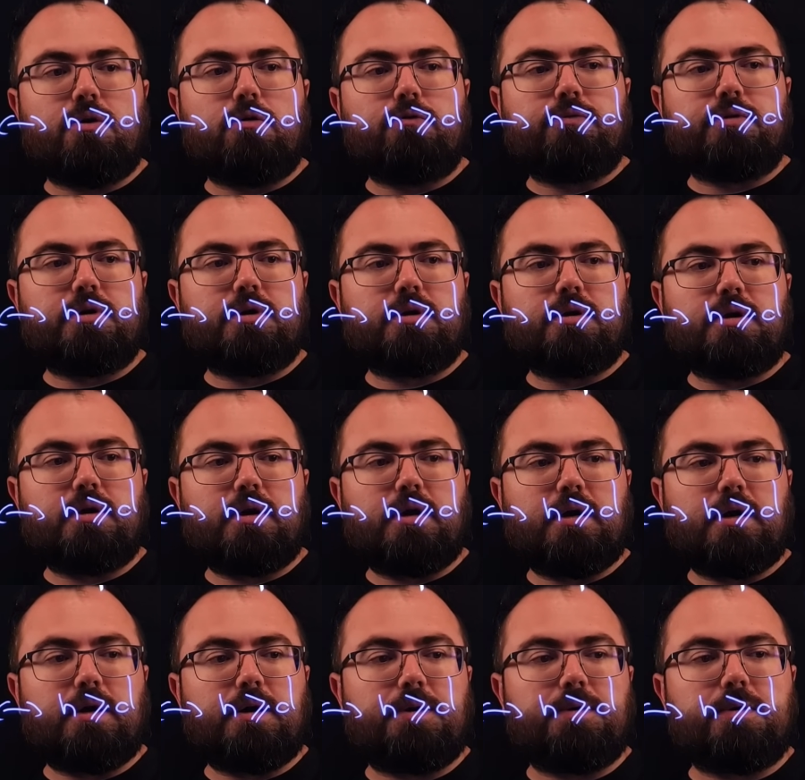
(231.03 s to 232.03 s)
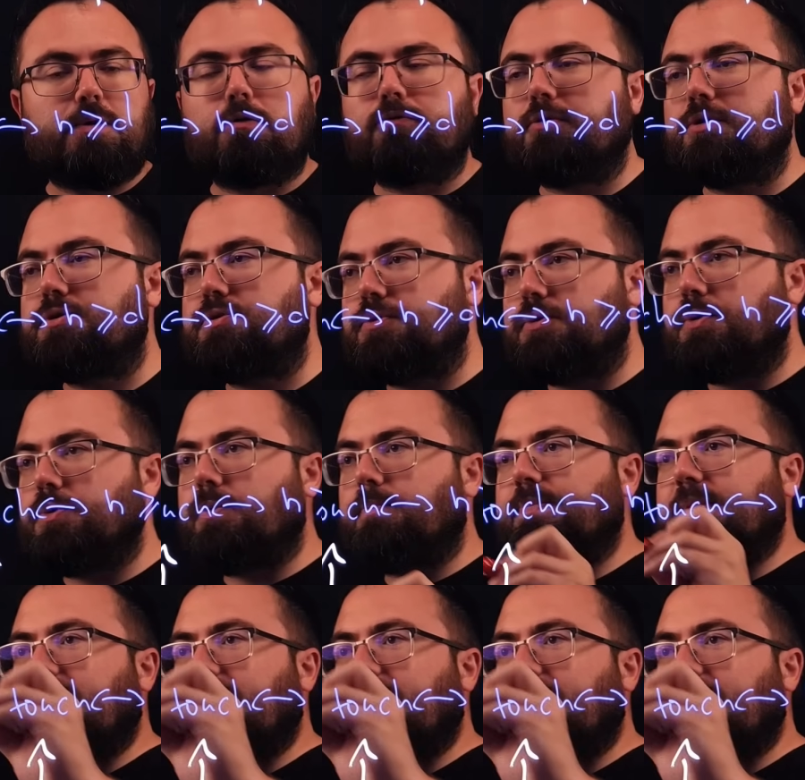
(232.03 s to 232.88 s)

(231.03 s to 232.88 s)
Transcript: over, uh, over 2.